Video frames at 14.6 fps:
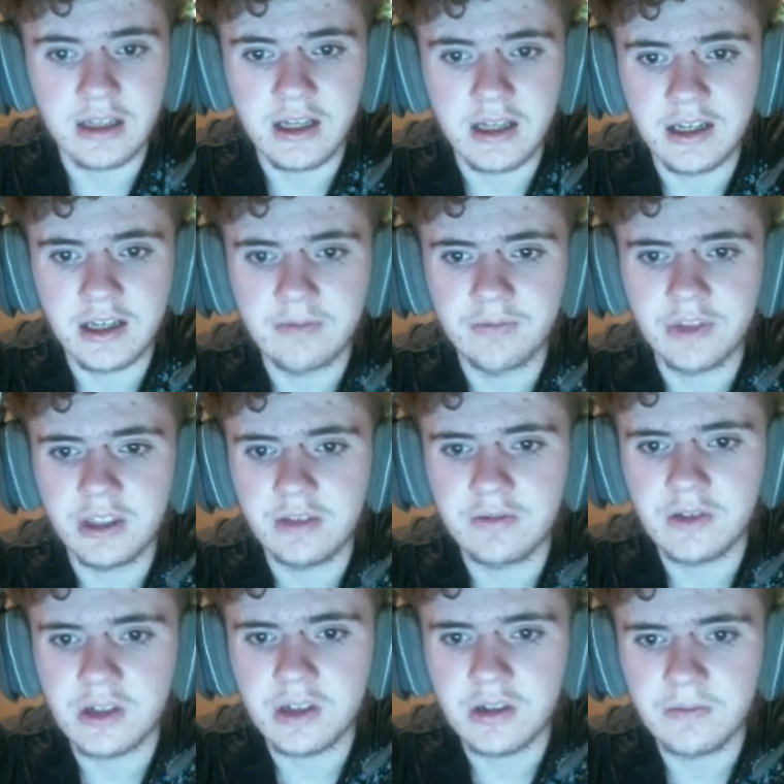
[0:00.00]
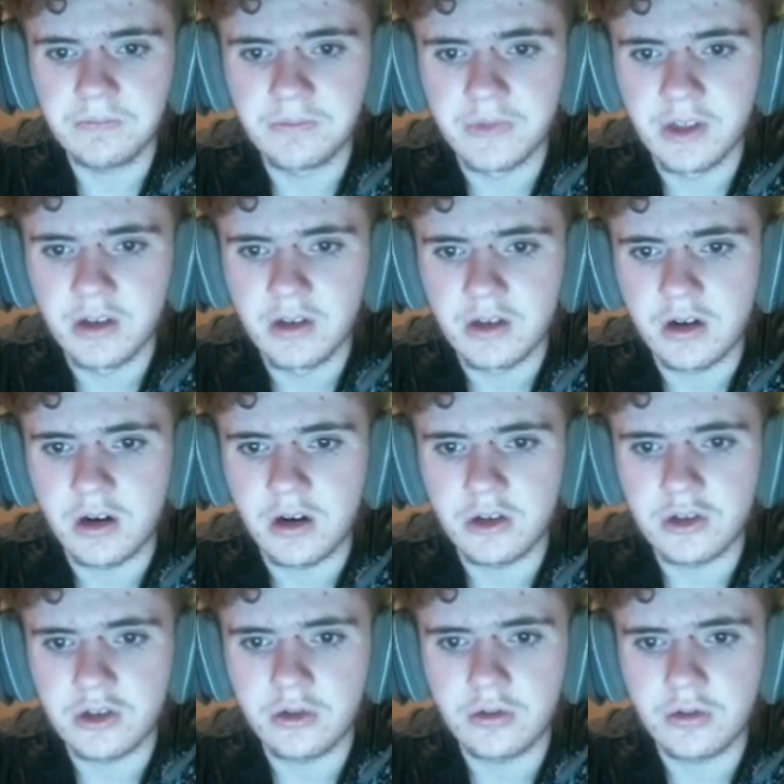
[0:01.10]
lion default,
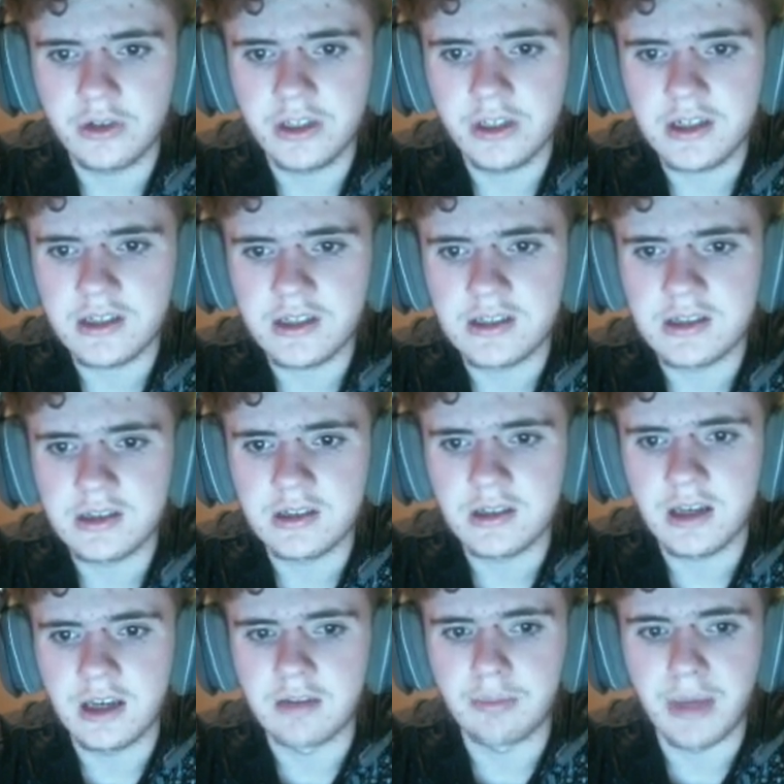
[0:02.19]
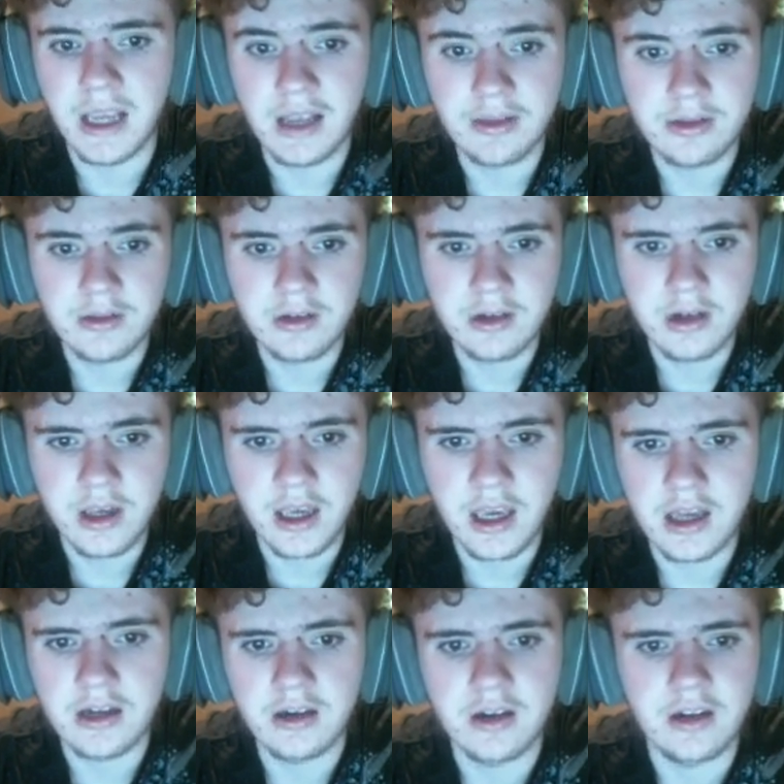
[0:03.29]
Carteryx and panther,
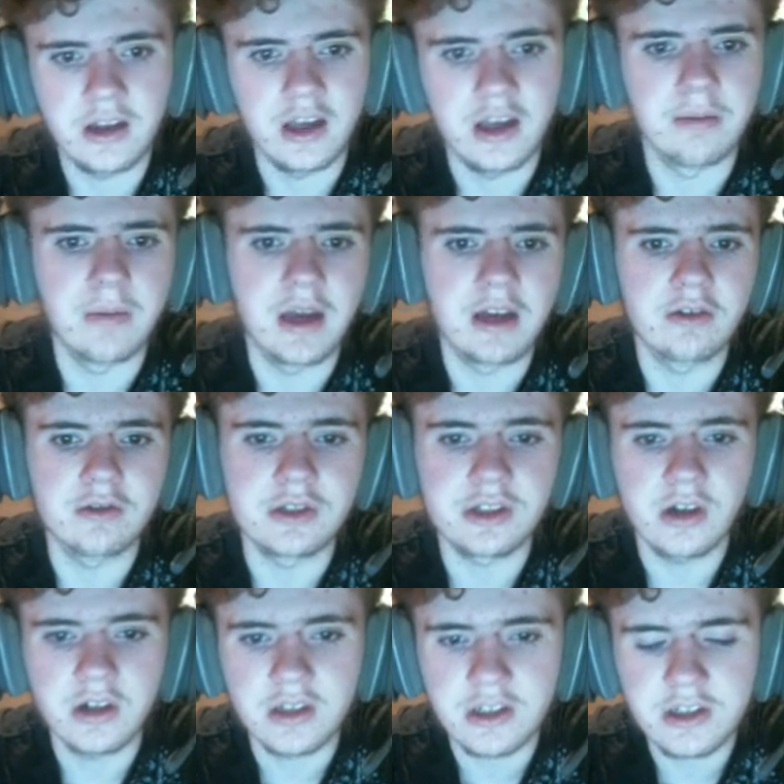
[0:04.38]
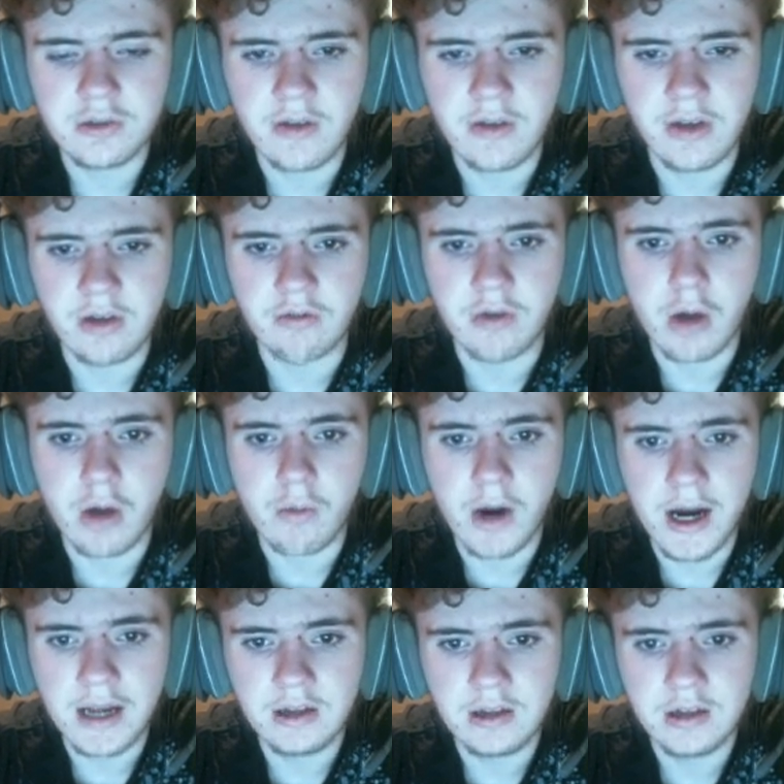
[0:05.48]
and Andrewsarchus will have a
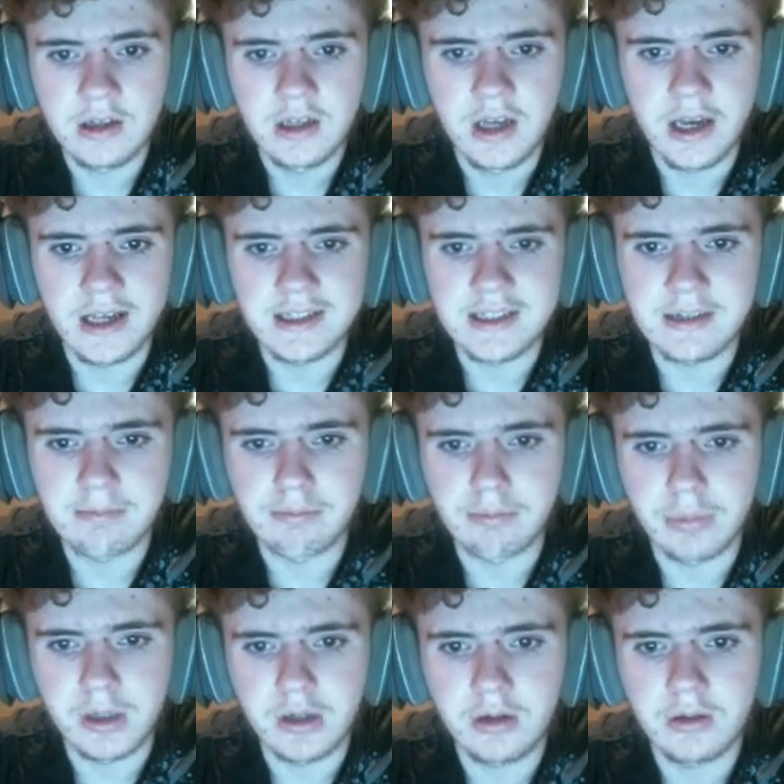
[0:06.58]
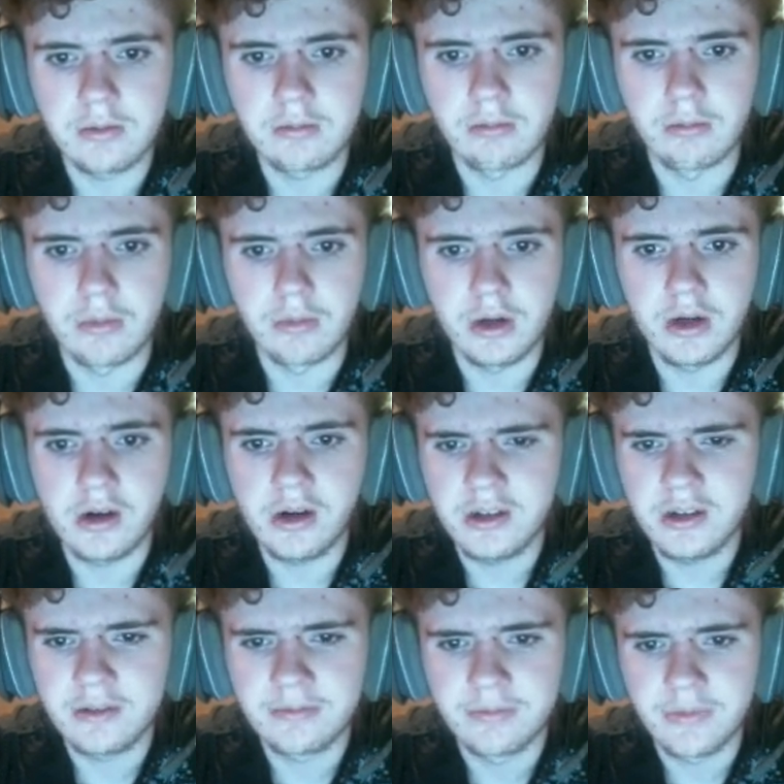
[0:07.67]
Rottweiler, a St.
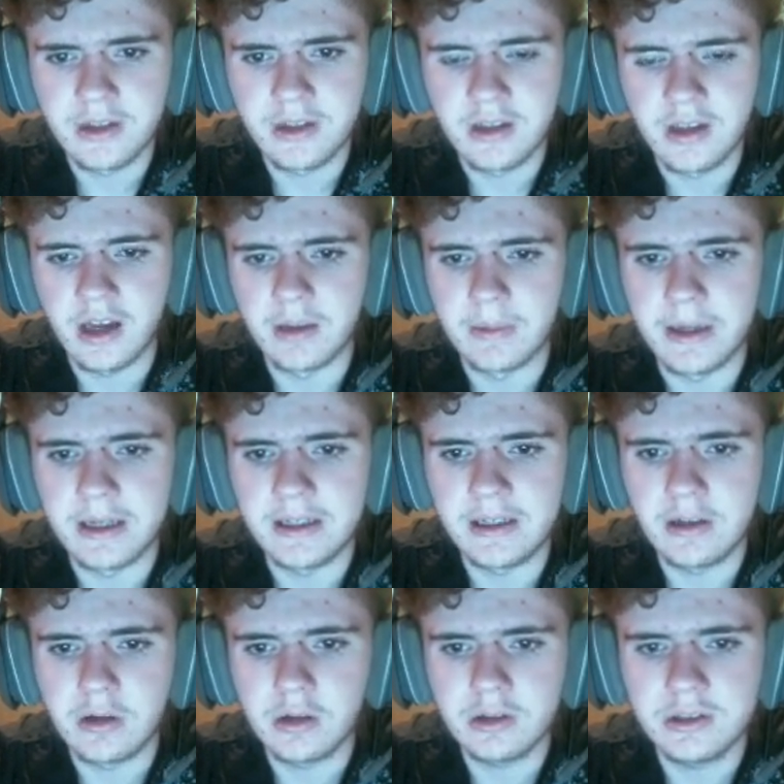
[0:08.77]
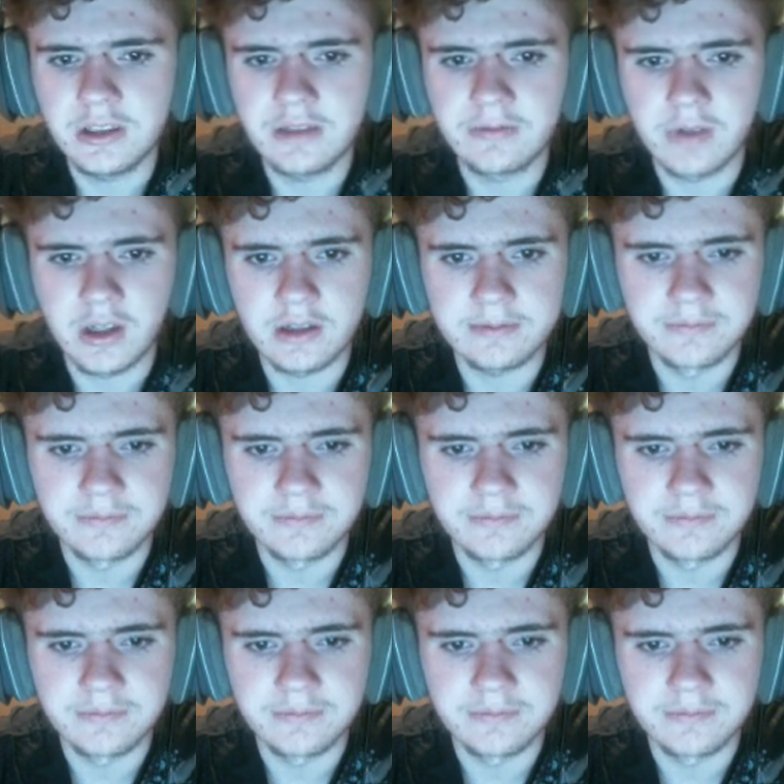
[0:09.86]
Bernard, and Diol default.